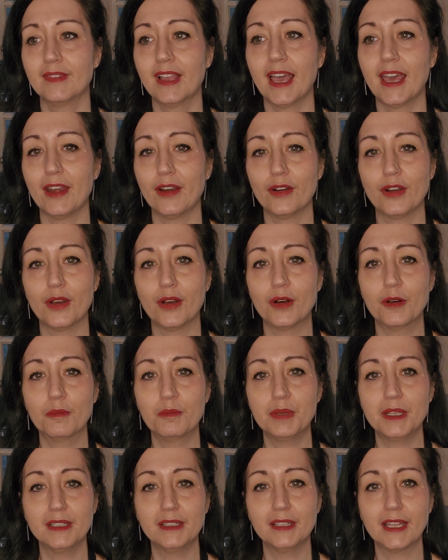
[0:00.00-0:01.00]
I don't
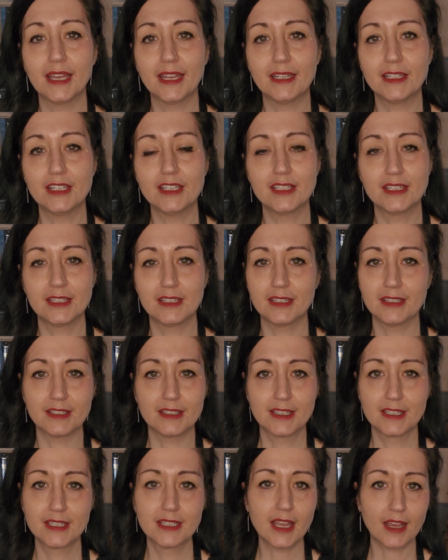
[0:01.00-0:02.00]
know, like just to
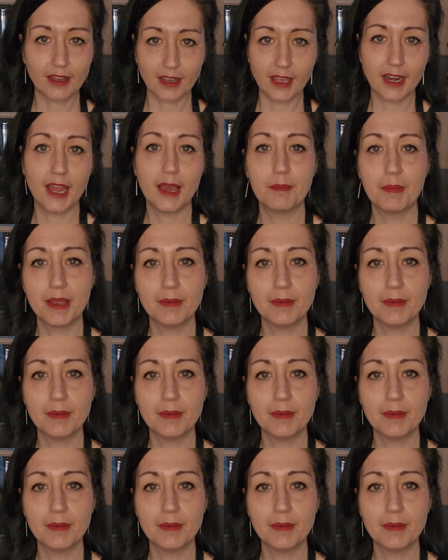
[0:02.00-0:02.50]
suck it up.